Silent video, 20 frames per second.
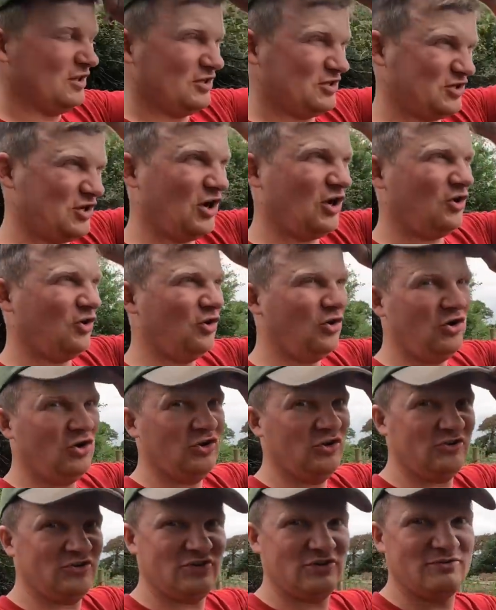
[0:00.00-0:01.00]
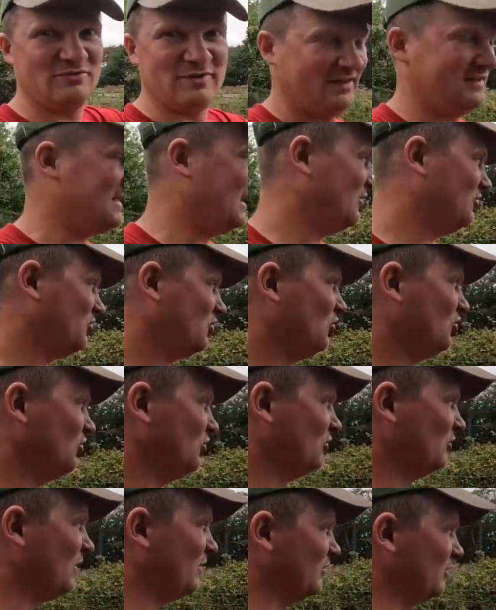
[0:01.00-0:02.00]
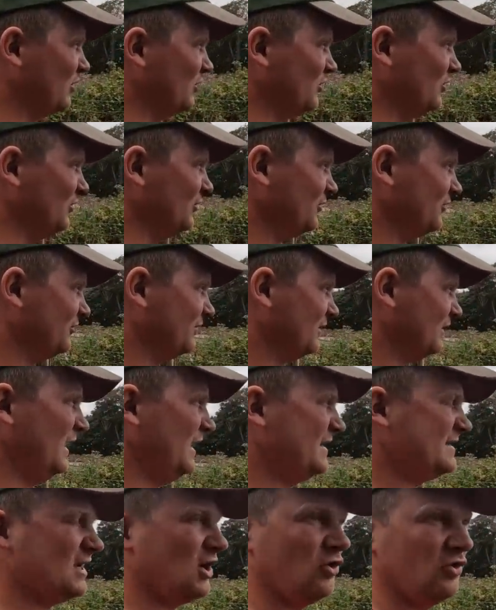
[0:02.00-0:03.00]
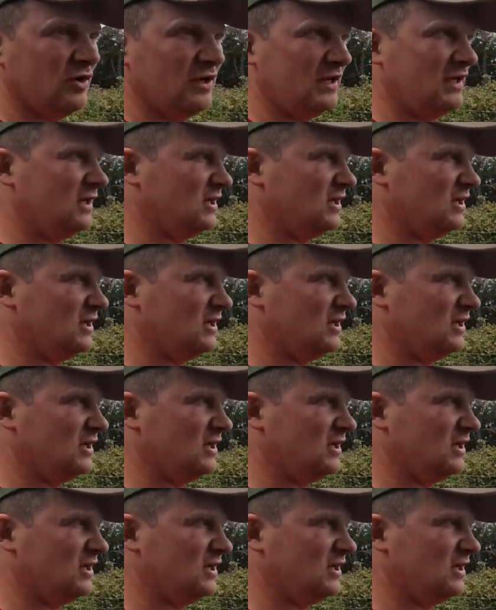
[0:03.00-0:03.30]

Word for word: that's got horns. It's now called the one with horns. It's only